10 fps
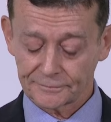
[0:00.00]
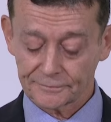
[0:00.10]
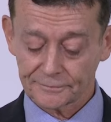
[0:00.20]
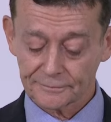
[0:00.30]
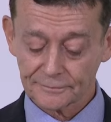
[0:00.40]

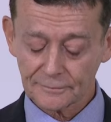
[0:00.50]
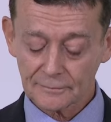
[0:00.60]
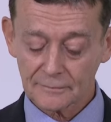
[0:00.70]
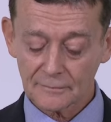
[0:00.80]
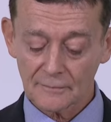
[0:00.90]

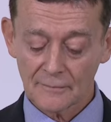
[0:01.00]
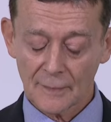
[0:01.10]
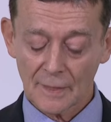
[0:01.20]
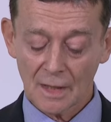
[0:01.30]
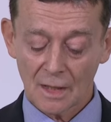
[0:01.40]

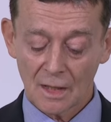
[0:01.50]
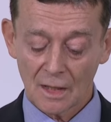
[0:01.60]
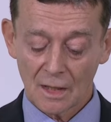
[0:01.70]
Nothing is said.